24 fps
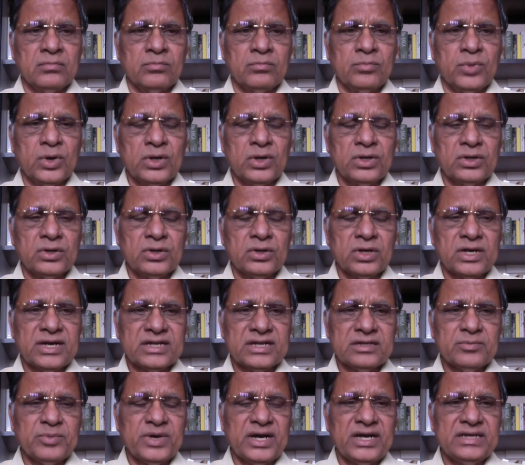Bondo
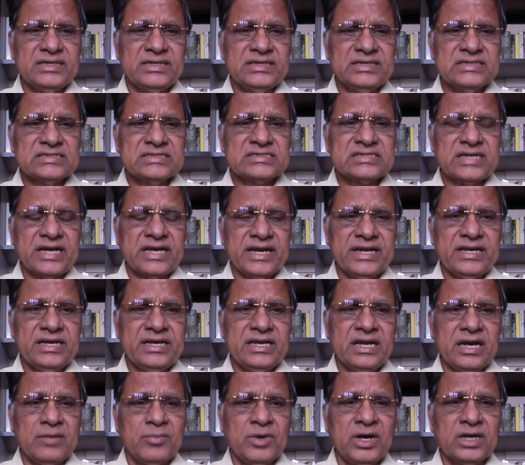Gadaba is high
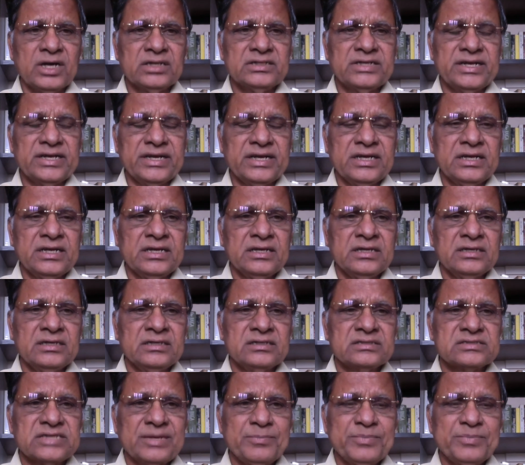among the
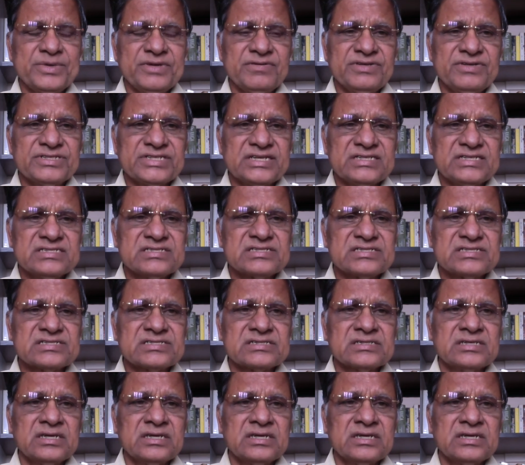subdivisions